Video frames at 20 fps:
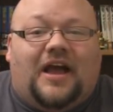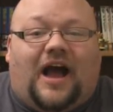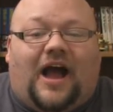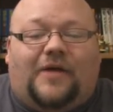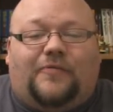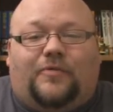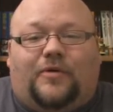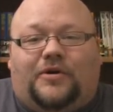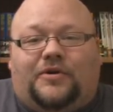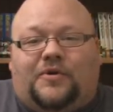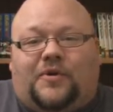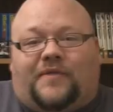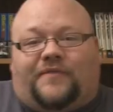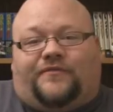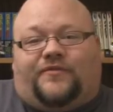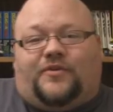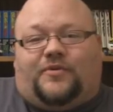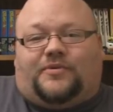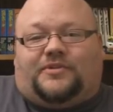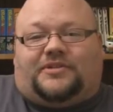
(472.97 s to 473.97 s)
I wonder
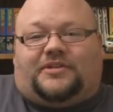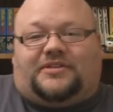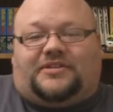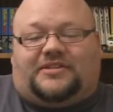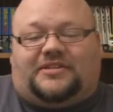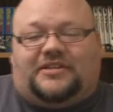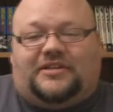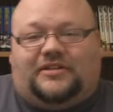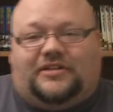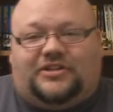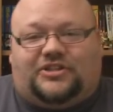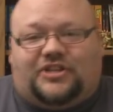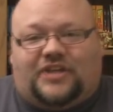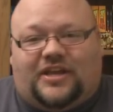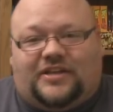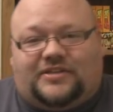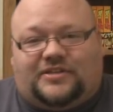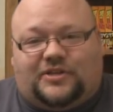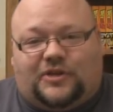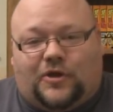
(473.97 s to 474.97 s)
if there was still a
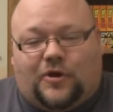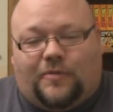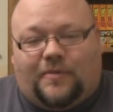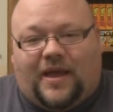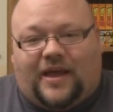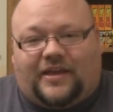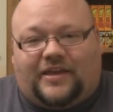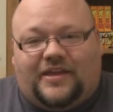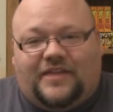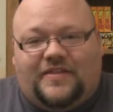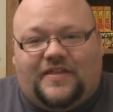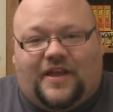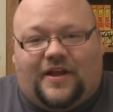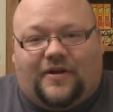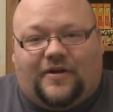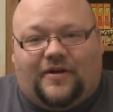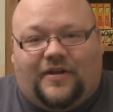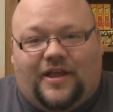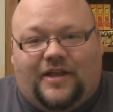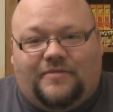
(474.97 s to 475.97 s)
chance to go back in
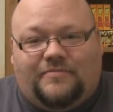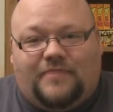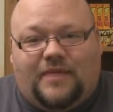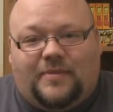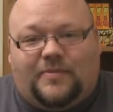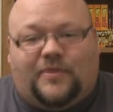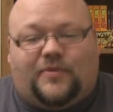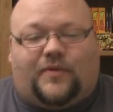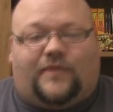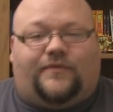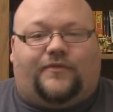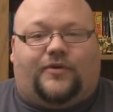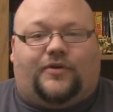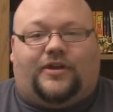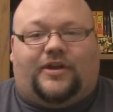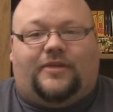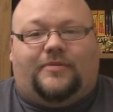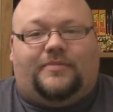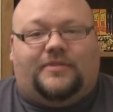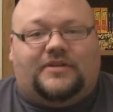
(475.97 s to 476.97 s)
there and maybe
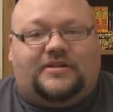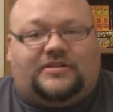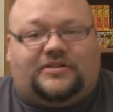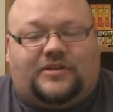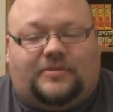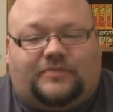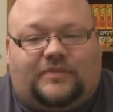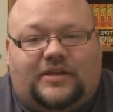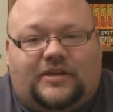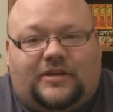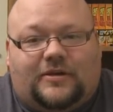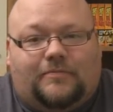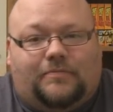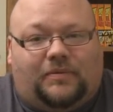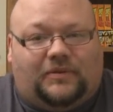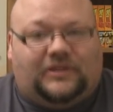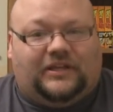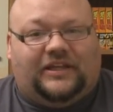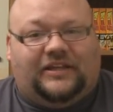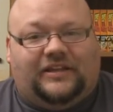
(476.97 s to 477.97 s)
revert him into something
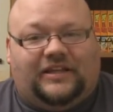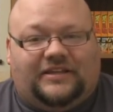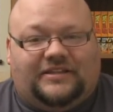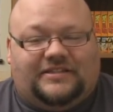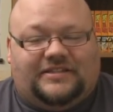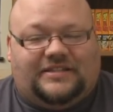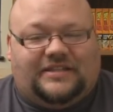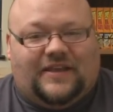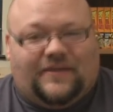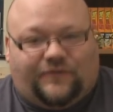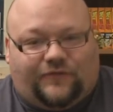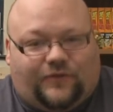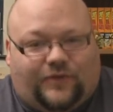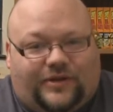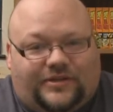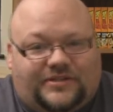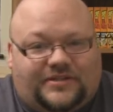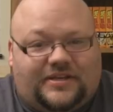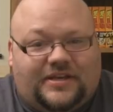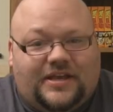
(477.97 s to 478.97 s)
completely
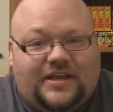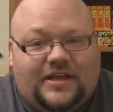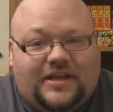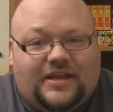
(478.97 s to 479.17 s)
different.